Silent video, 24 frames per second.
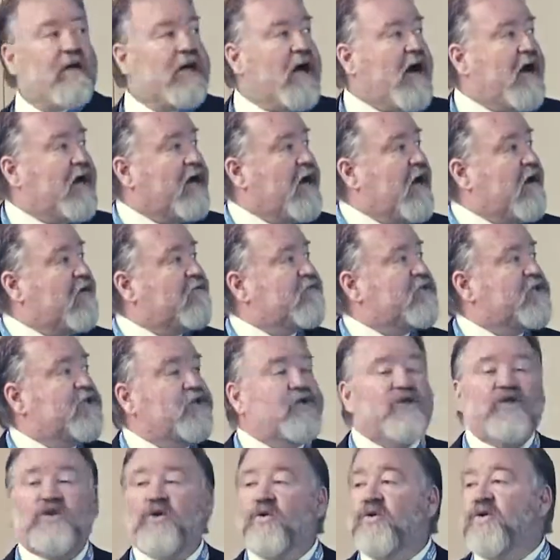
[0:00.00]
I have two
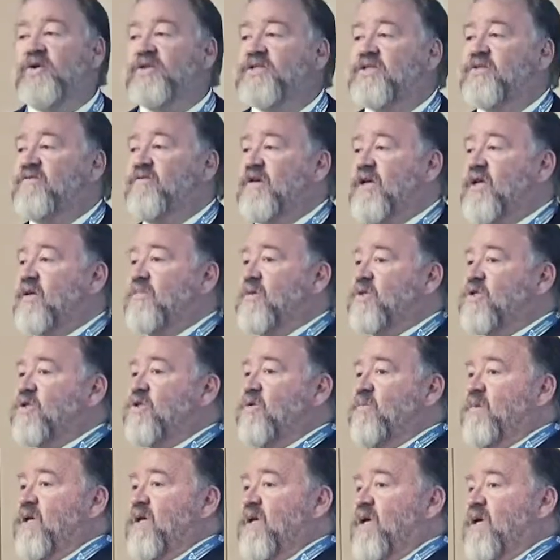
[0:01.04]
tools available
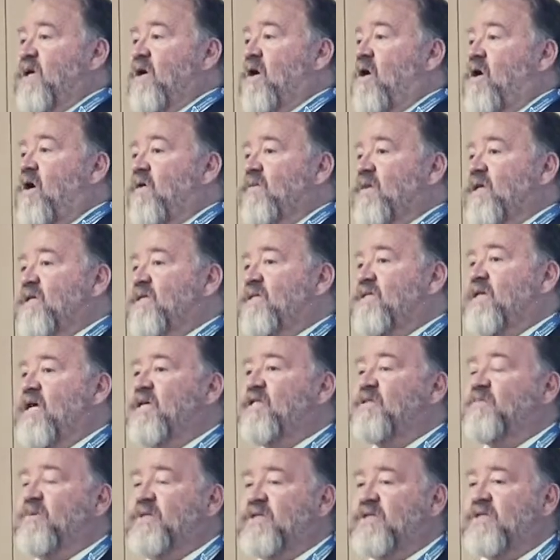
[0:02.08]
to me on the
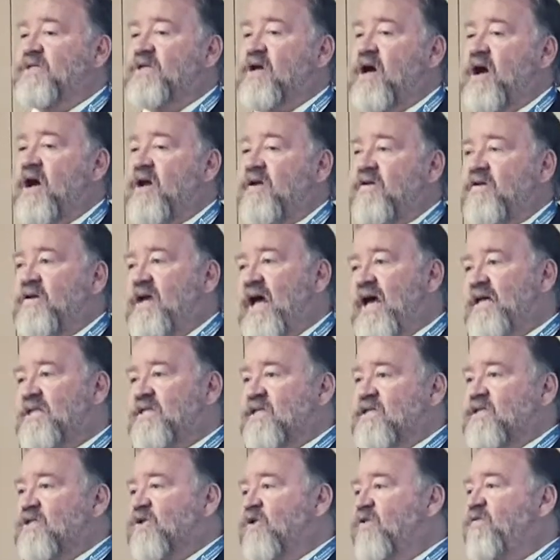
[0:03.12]
assessment side as
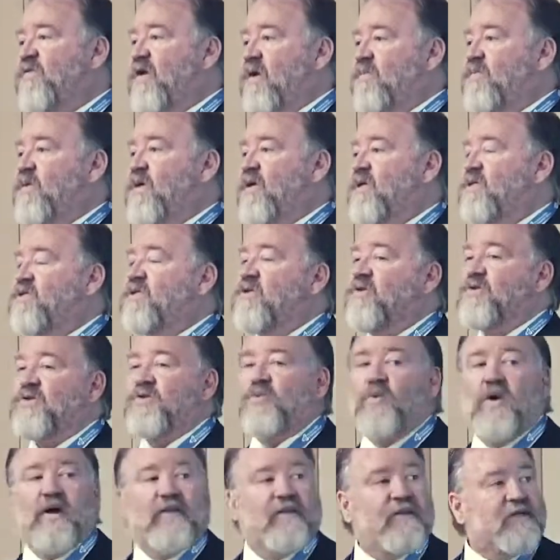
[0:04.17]
a survey piece. There's
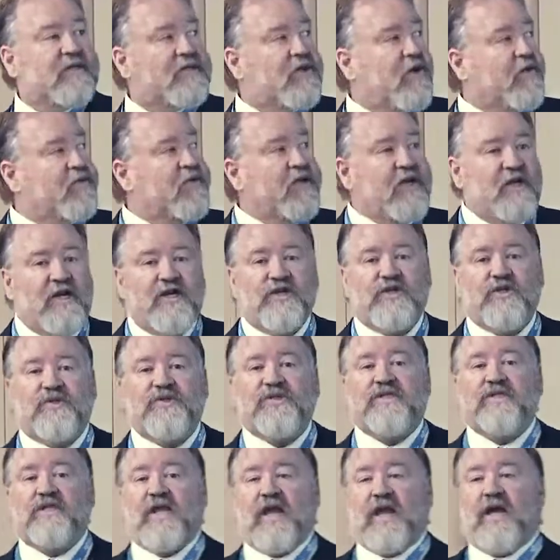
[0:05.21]
one that's called the initial
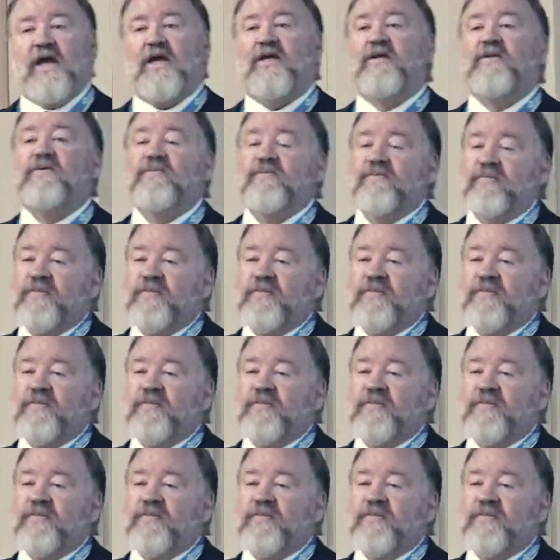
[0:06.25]
scan.